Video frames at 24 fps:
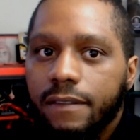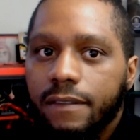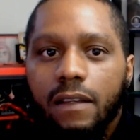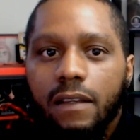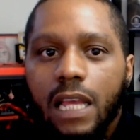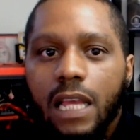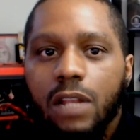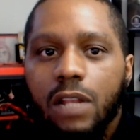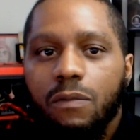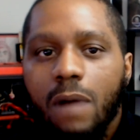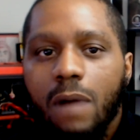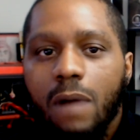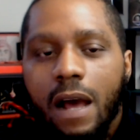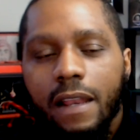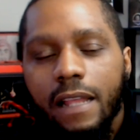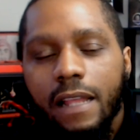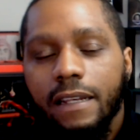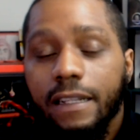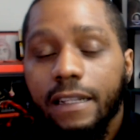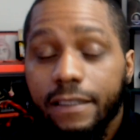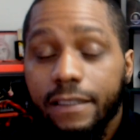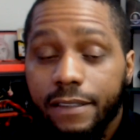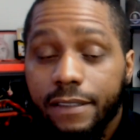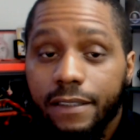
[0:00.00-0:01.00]
And while not
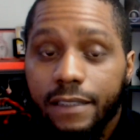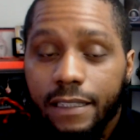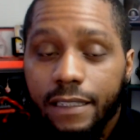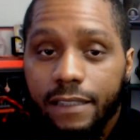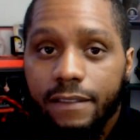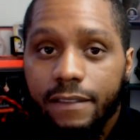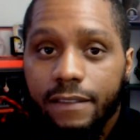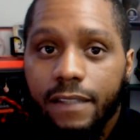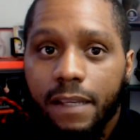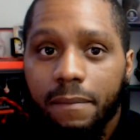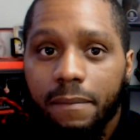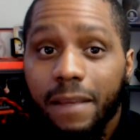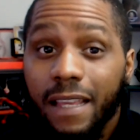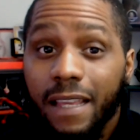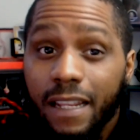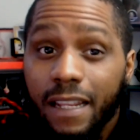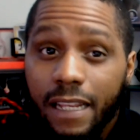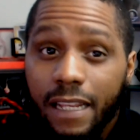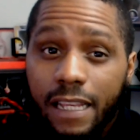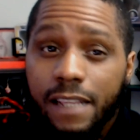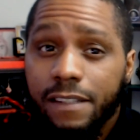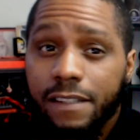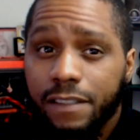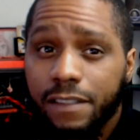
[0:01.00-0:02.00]
necessarily a tip, it
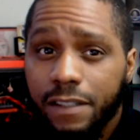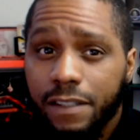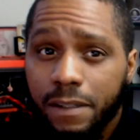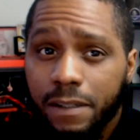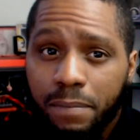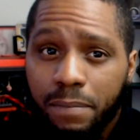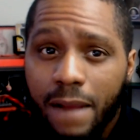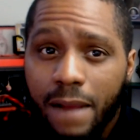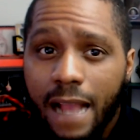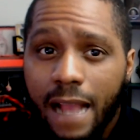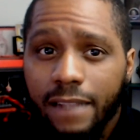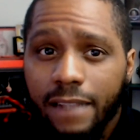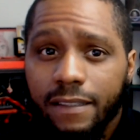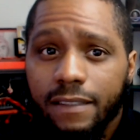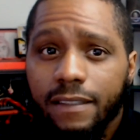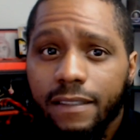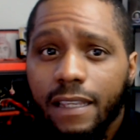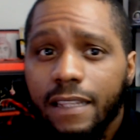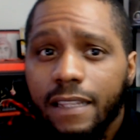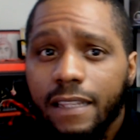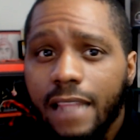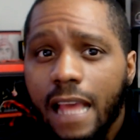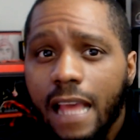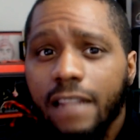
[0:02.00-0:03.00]
is good practice,
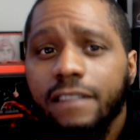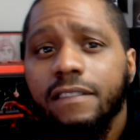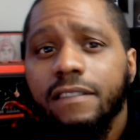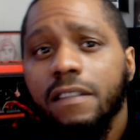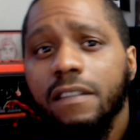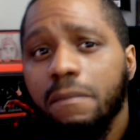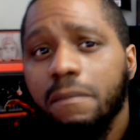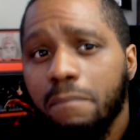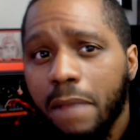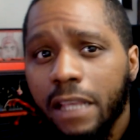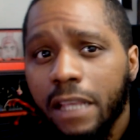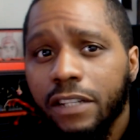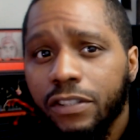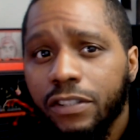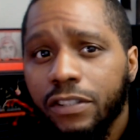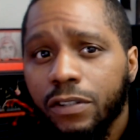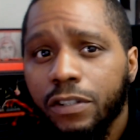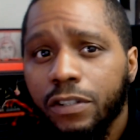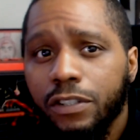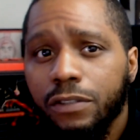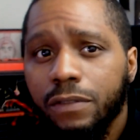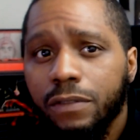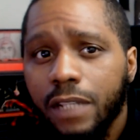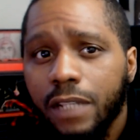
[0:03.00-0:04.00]
and that is to make sure
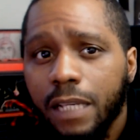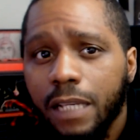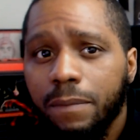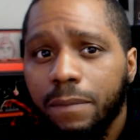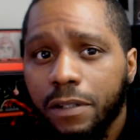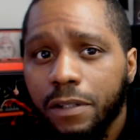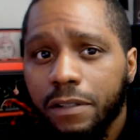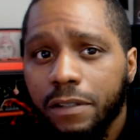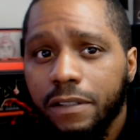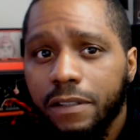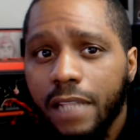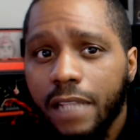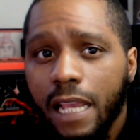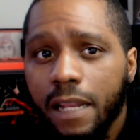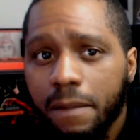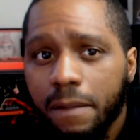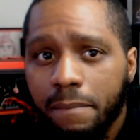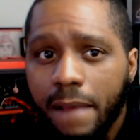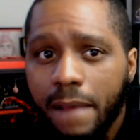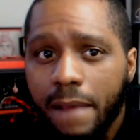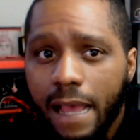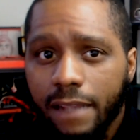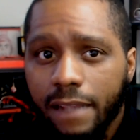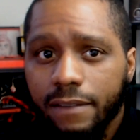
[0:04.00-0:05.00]
you keep your data
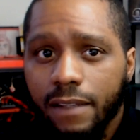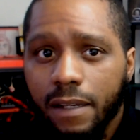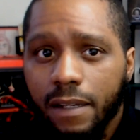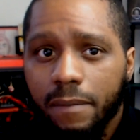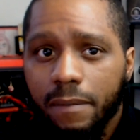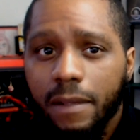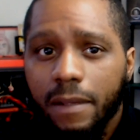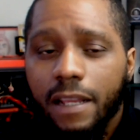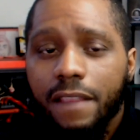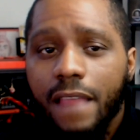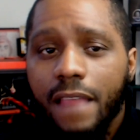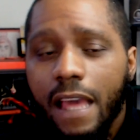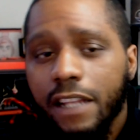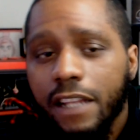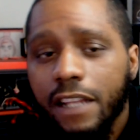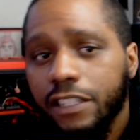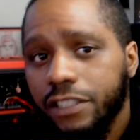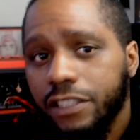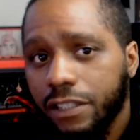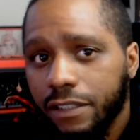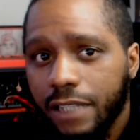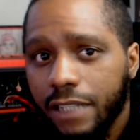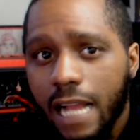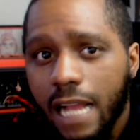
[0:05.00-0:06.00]
backed up. That is
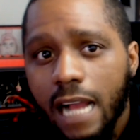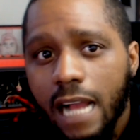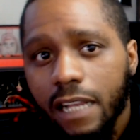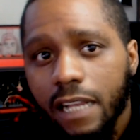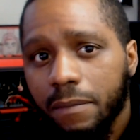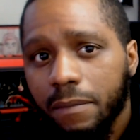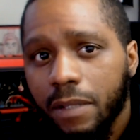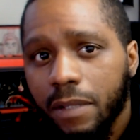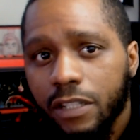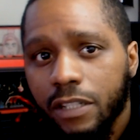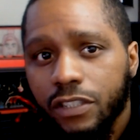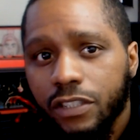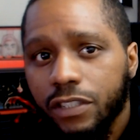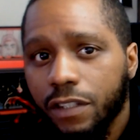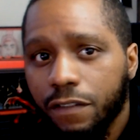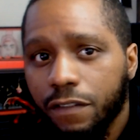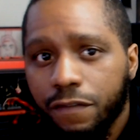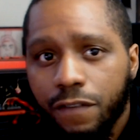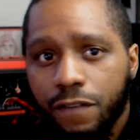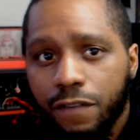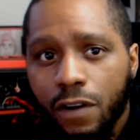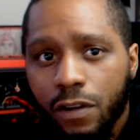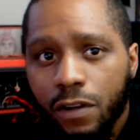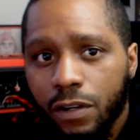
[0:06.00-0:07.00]
your documents, your
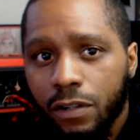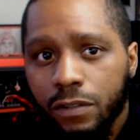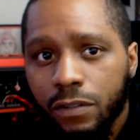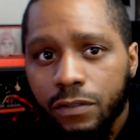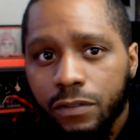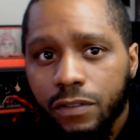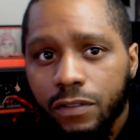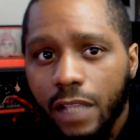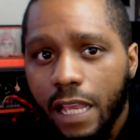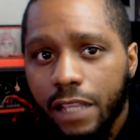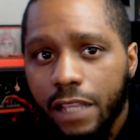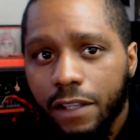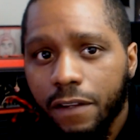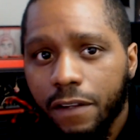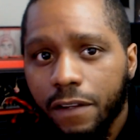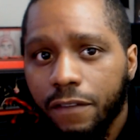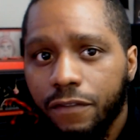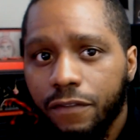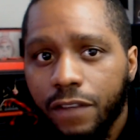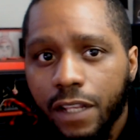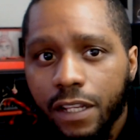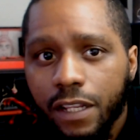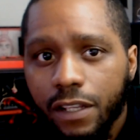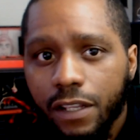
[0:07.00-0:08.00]
photos, and your
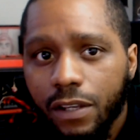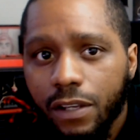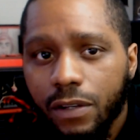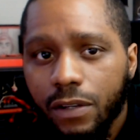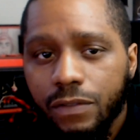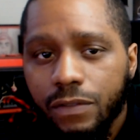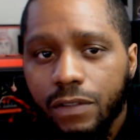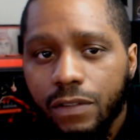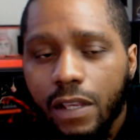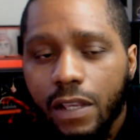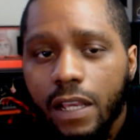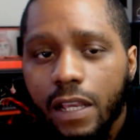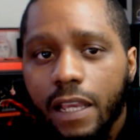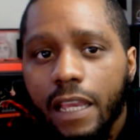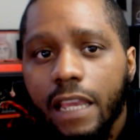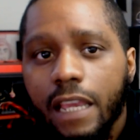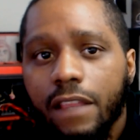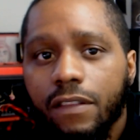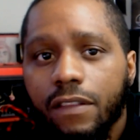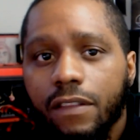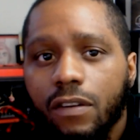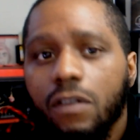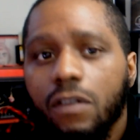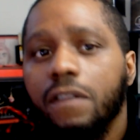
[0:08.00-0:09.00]
videos,
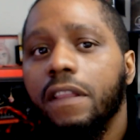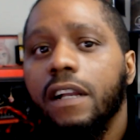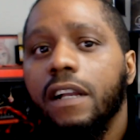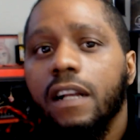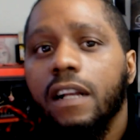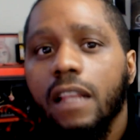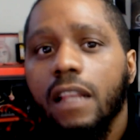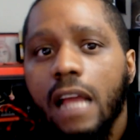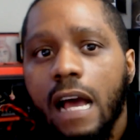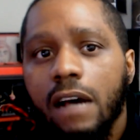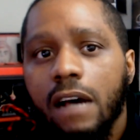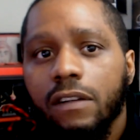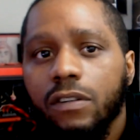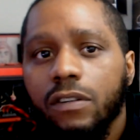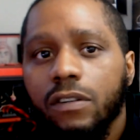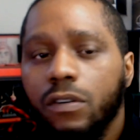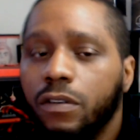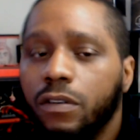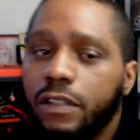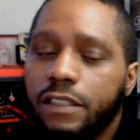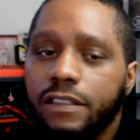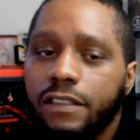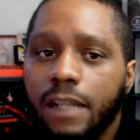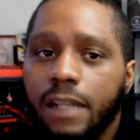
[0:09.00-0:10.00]
either on the cloud or
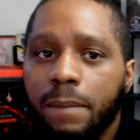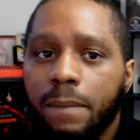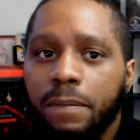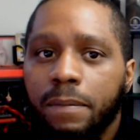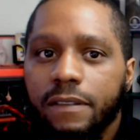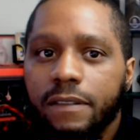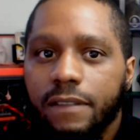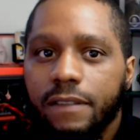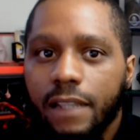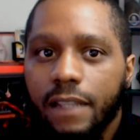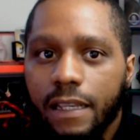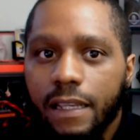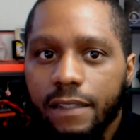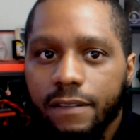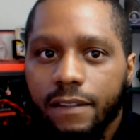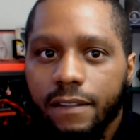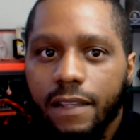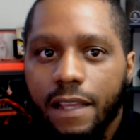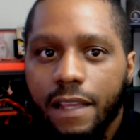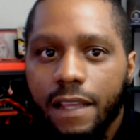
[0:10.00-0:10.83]
on a separate disk.